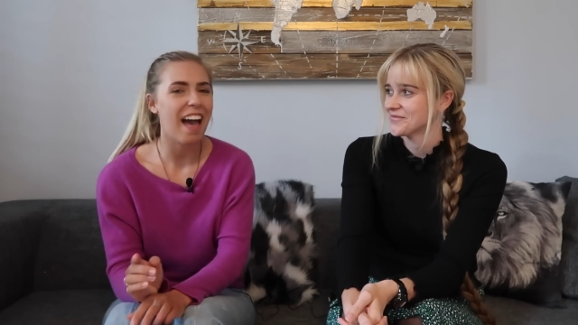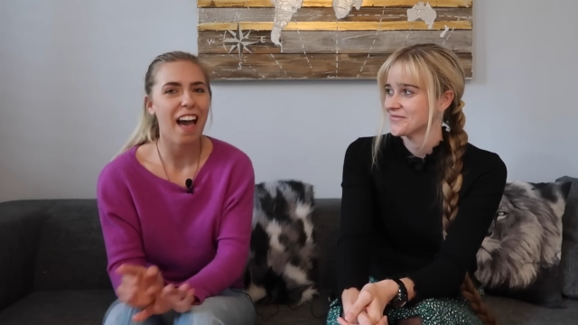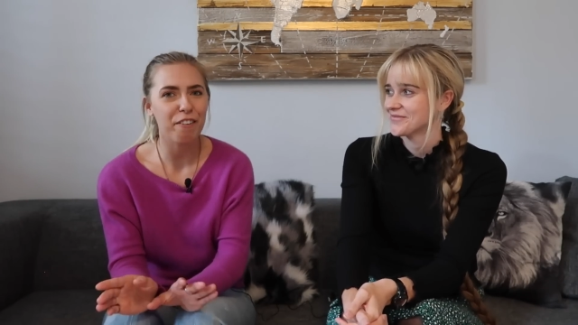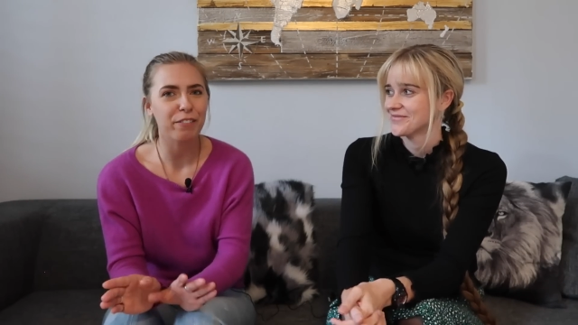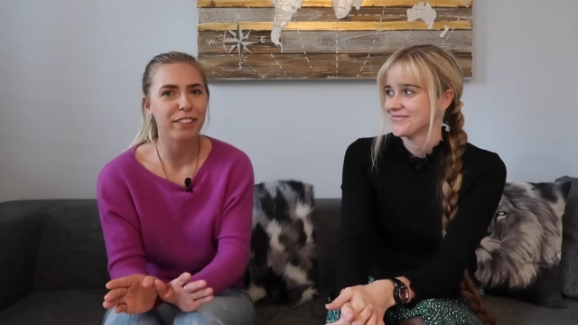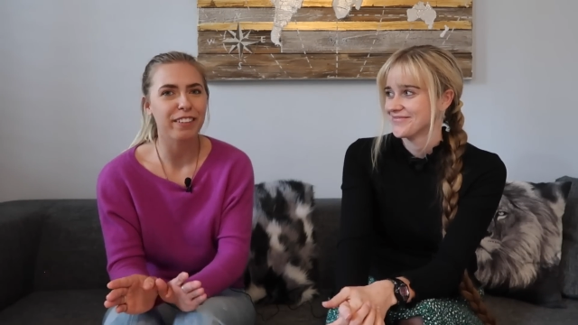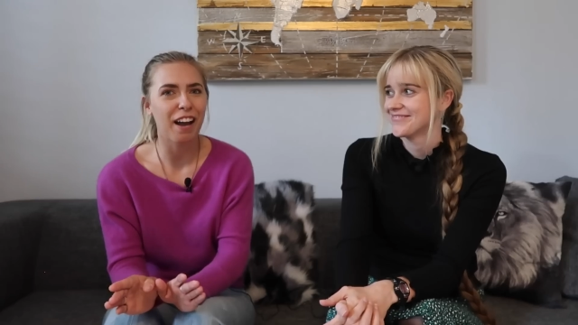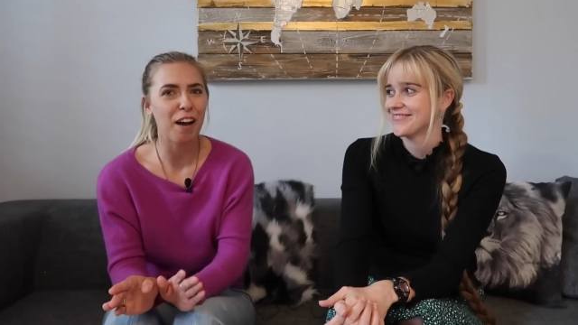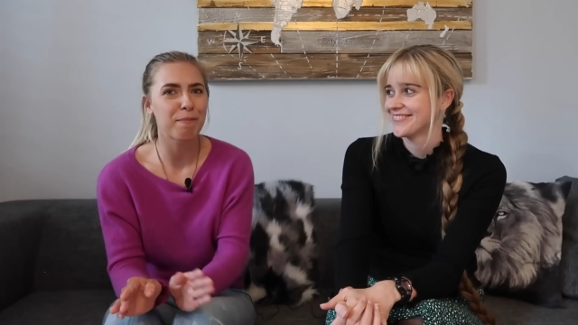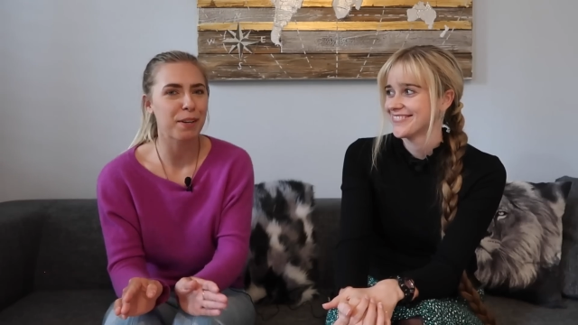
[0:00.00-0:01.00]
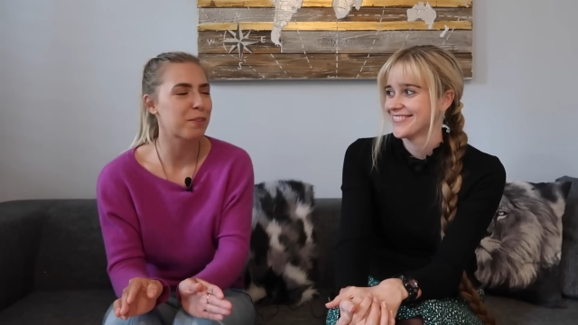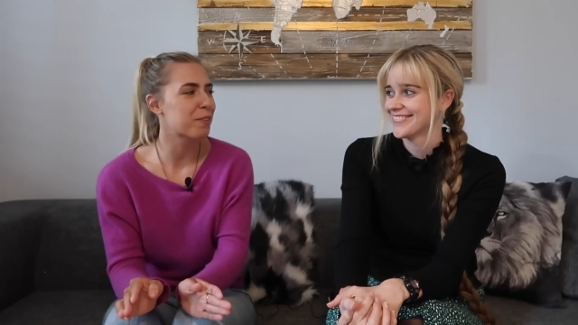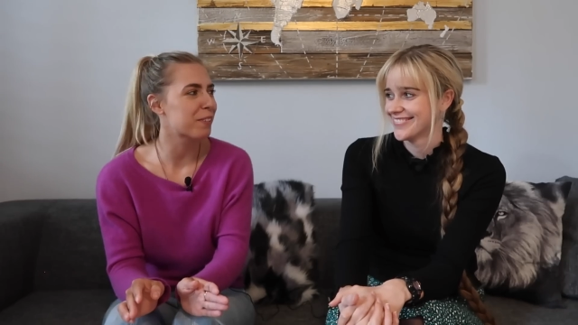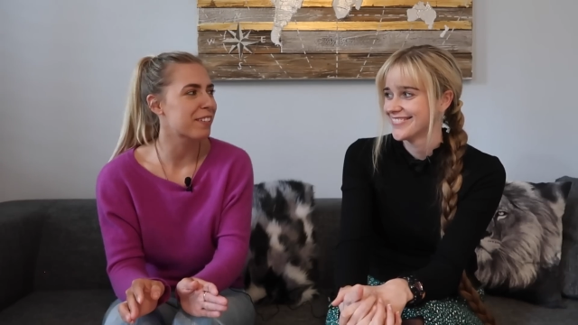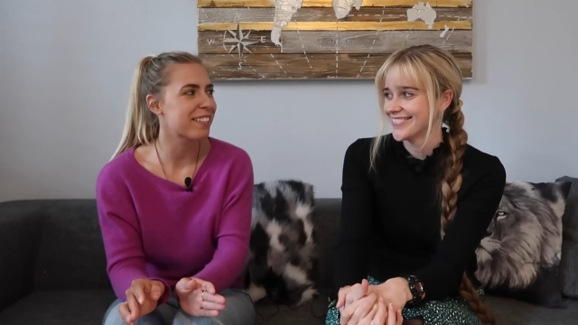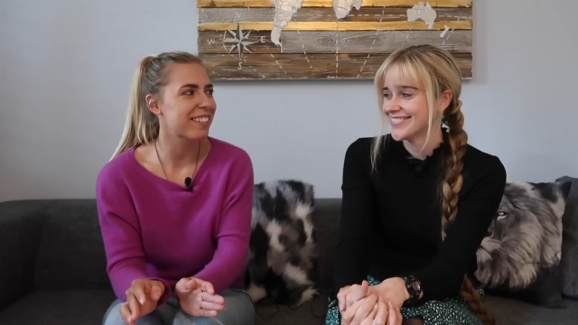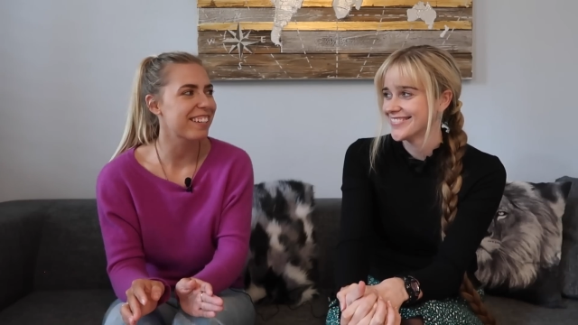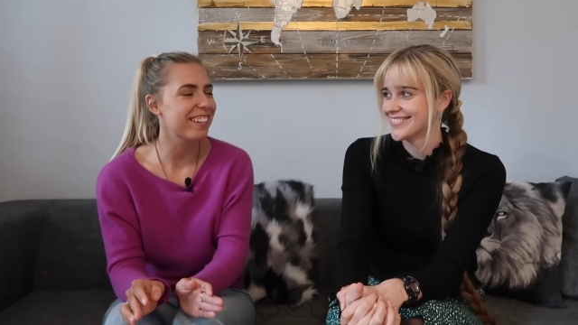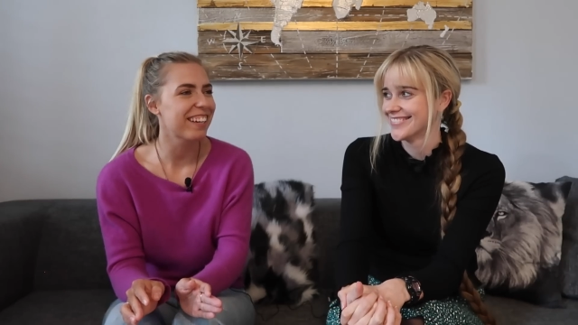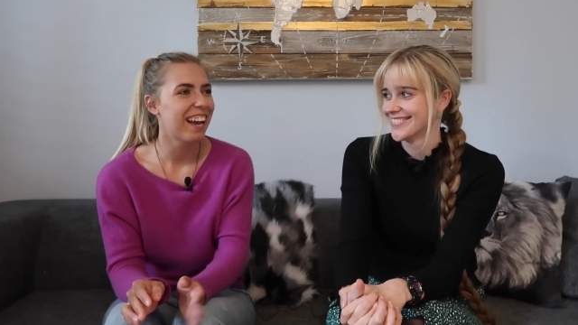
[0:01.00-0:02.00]
Speaker 1: ever at my
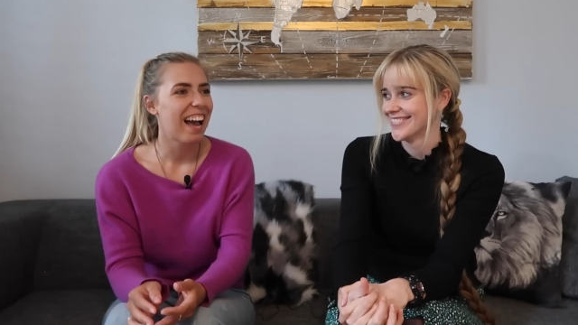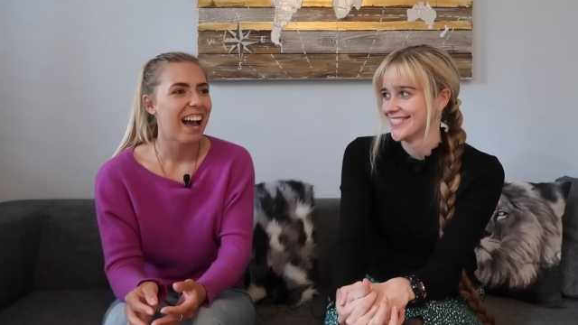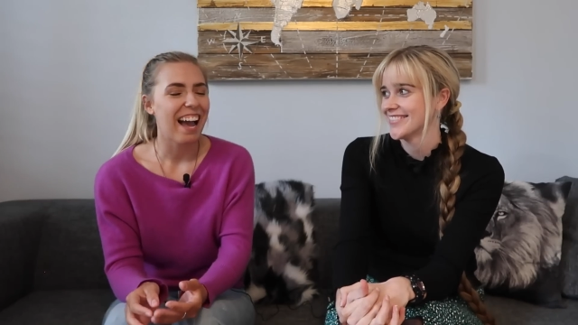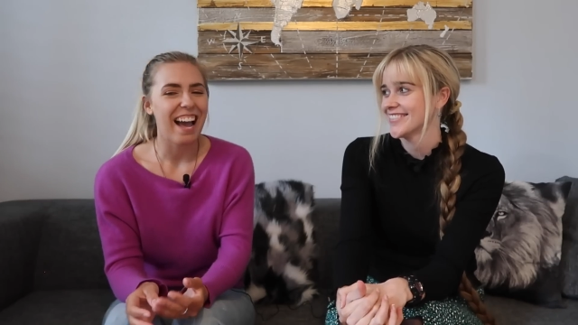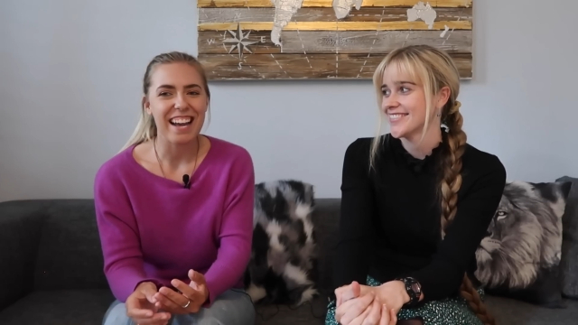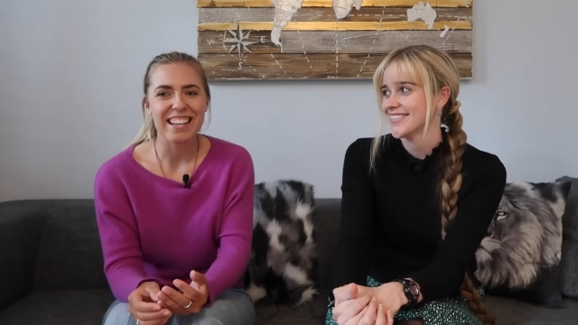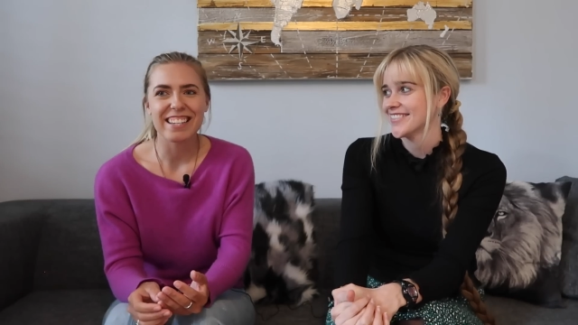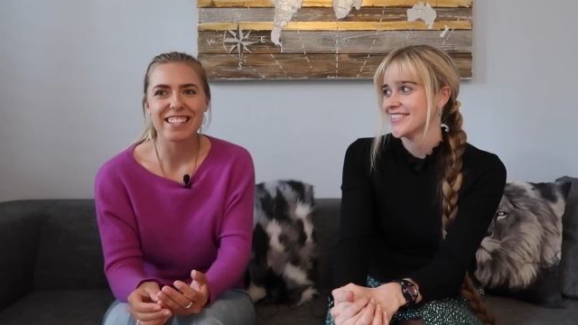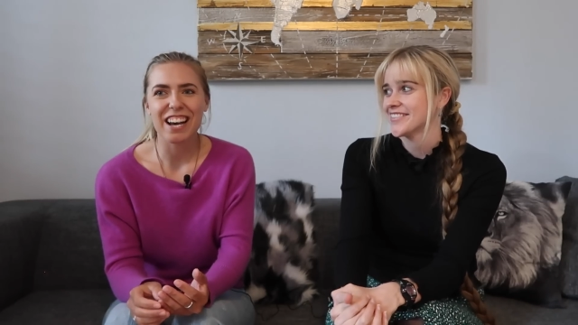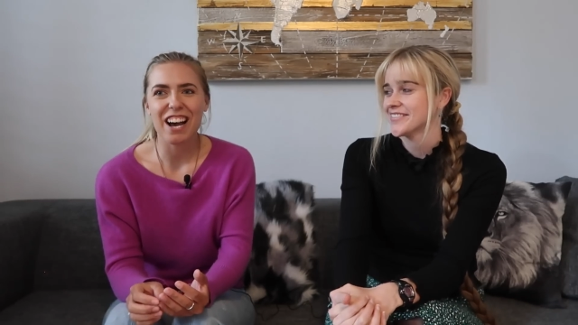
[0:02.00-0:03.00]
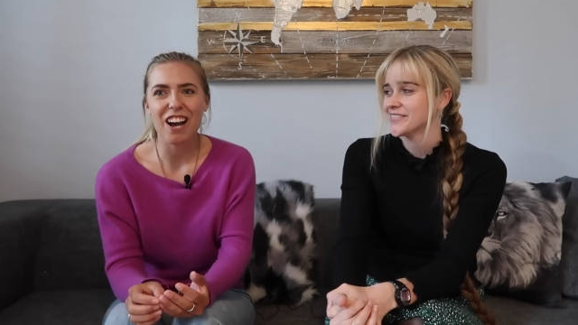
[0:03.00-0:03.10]
university. And